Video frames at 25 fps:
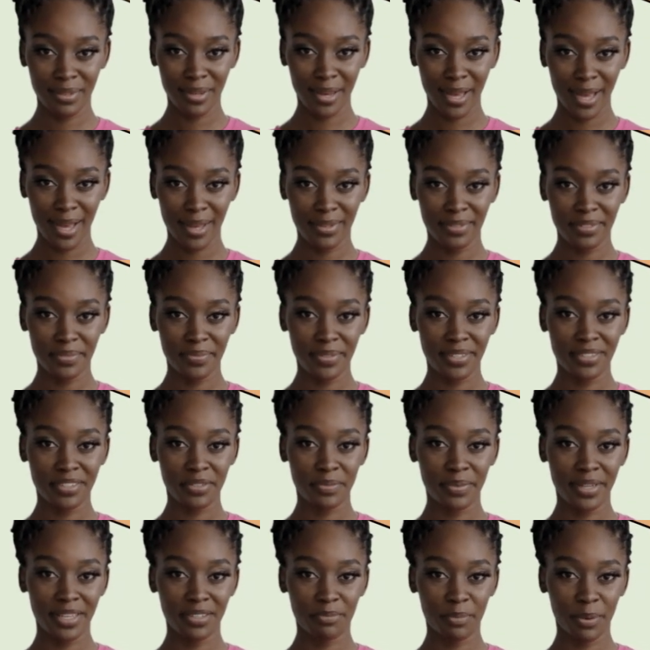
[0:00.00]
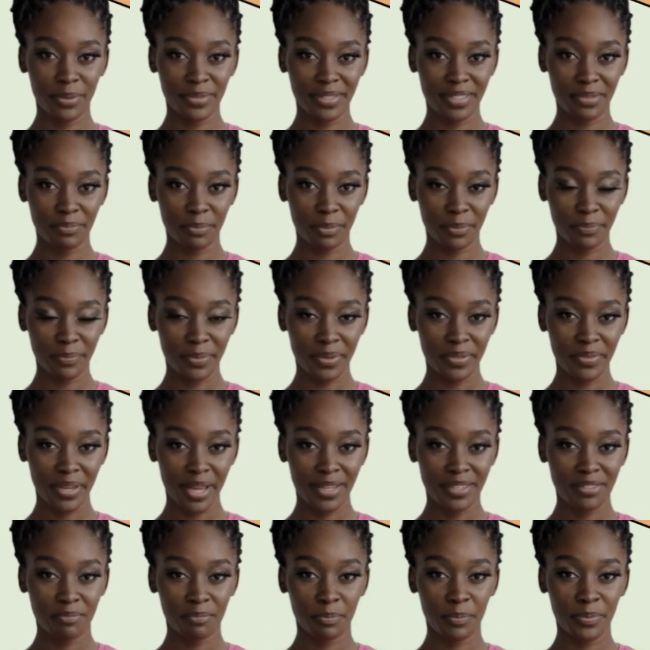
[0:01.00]
Arteries are responsible for
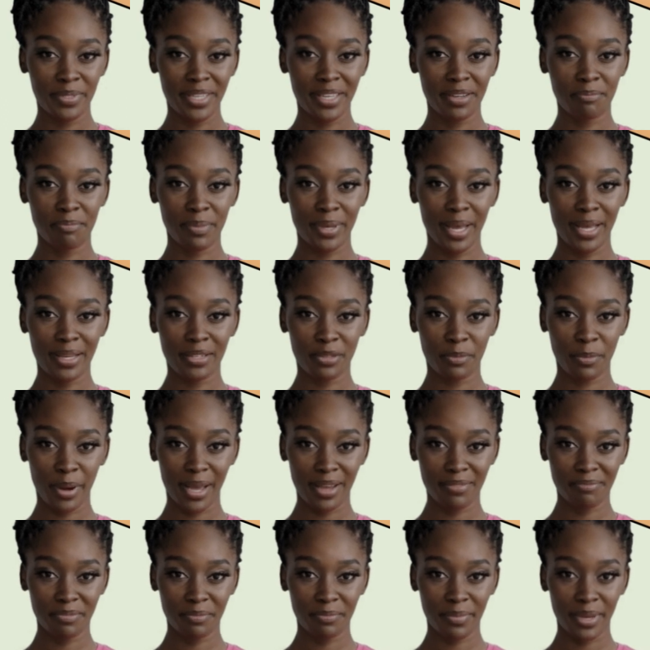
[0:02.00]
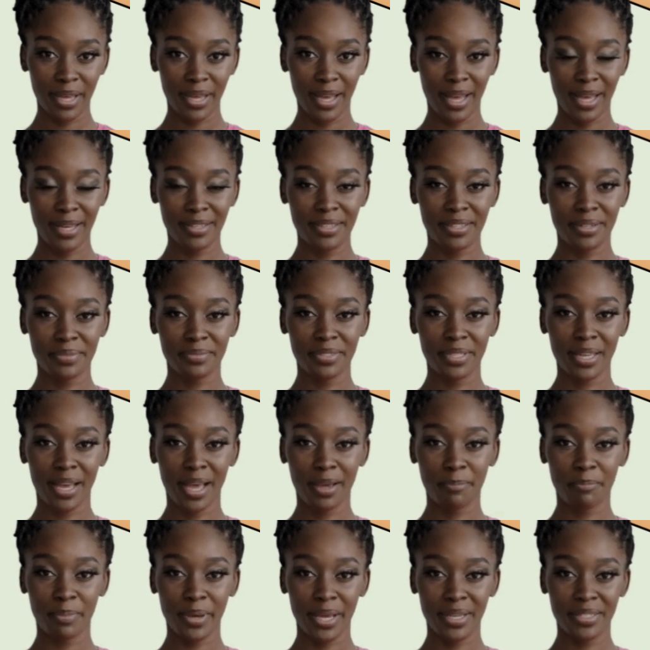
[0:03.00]
transporting blood away from the heart under
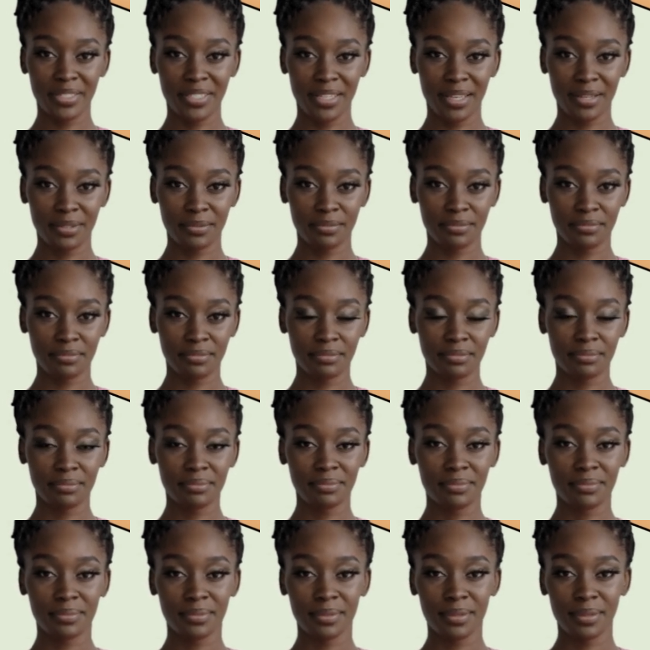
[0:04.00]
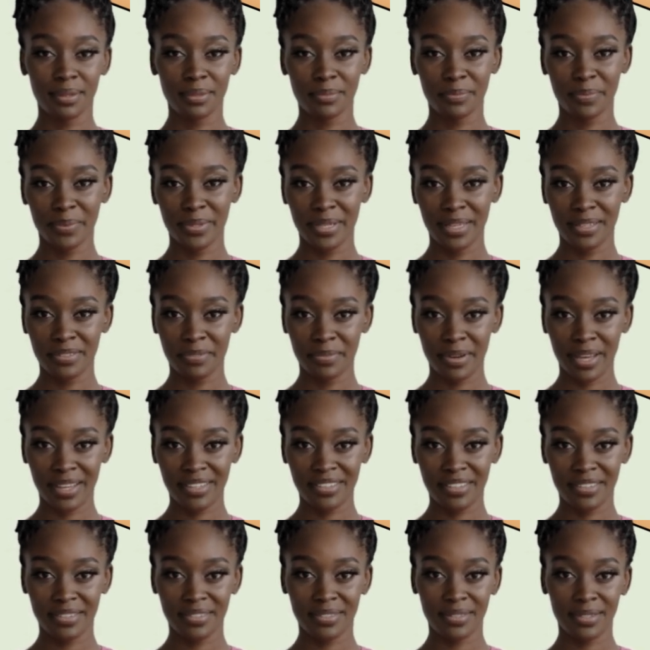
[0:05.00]
high pressure. For this
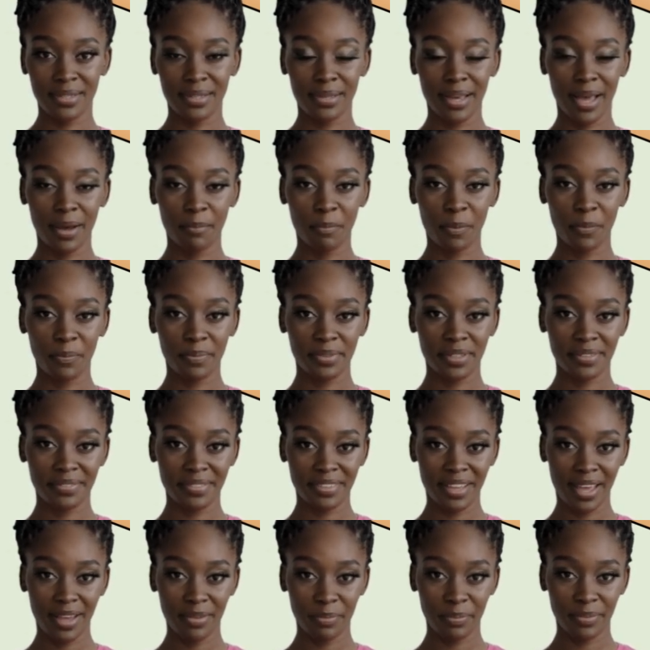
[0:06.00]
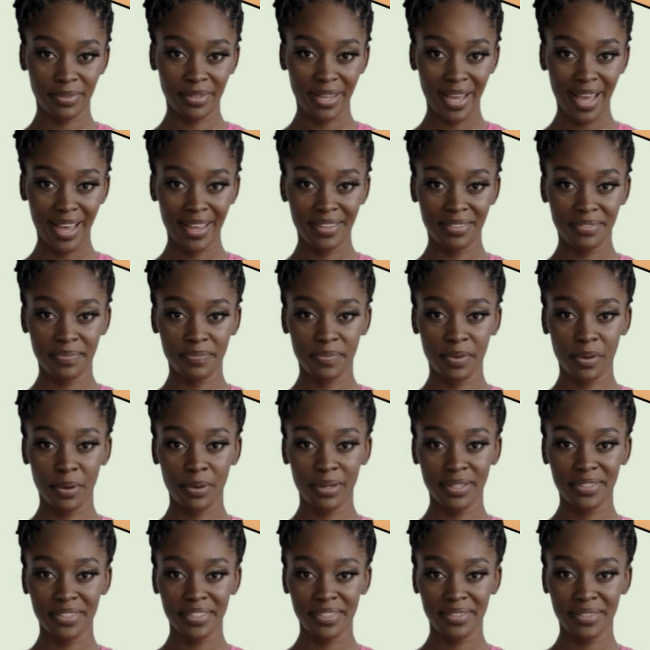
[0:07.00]
reason, their walls are thick with layers of
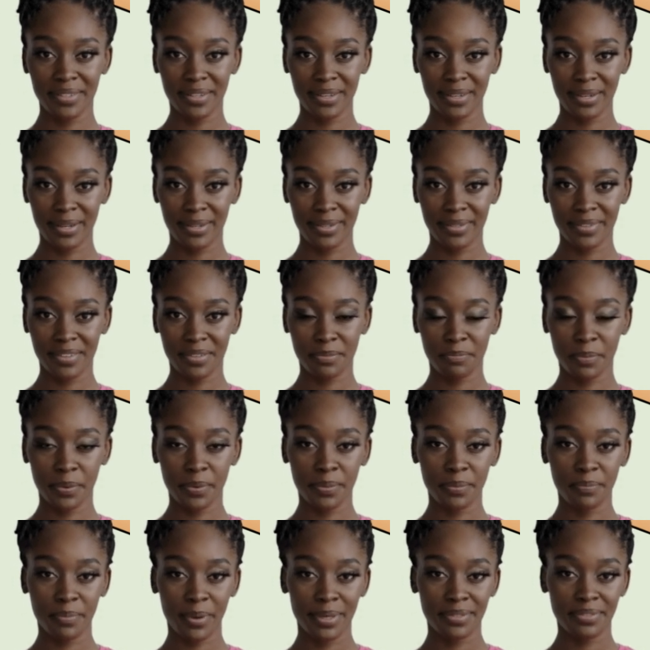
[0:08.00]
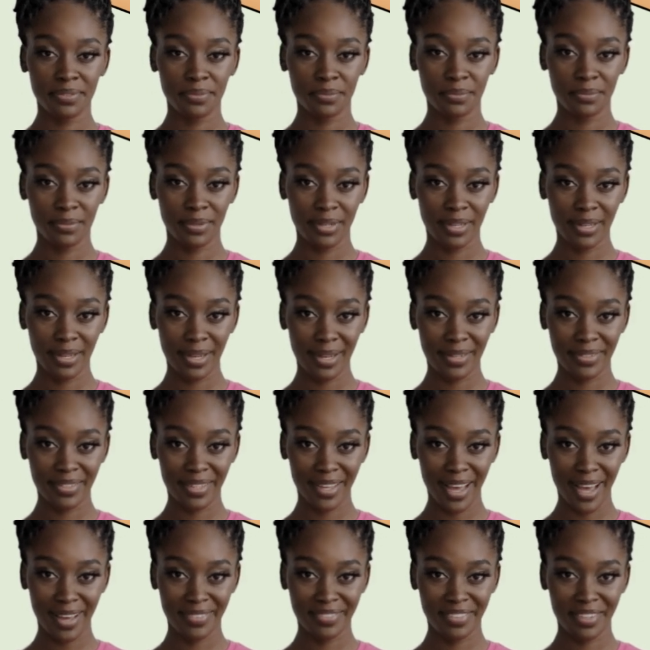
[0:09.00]
collagen, smooth muscle, and
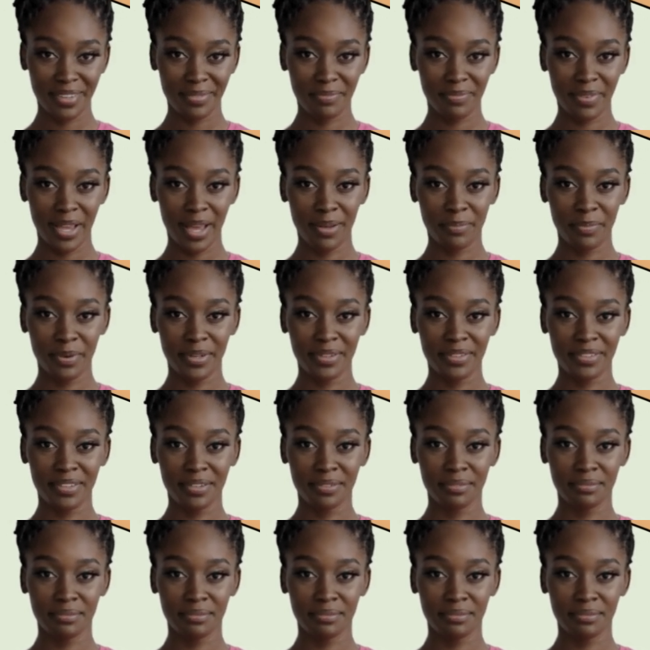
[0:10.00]
elastic fibers.